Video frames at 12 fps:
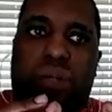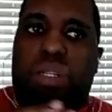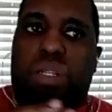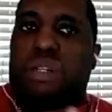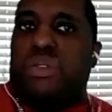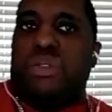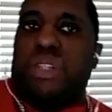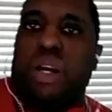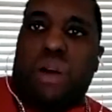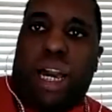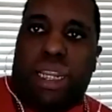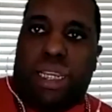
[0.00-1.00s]
we don't
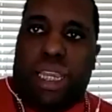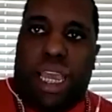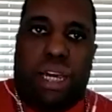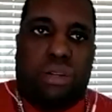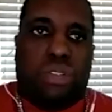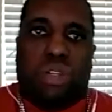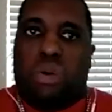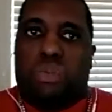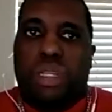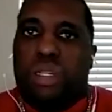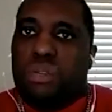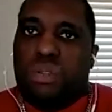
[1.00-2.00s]
know how to count, or
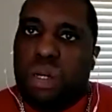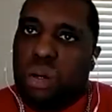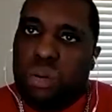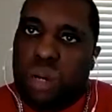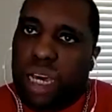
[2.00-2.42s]
we don't know